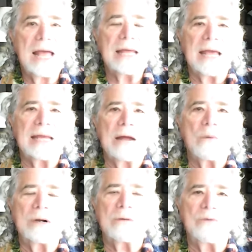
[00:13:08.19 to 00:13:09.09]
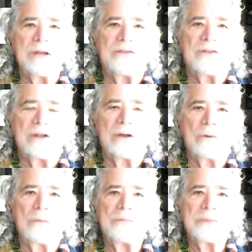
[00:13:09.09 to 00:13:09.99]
And, and I want to read to you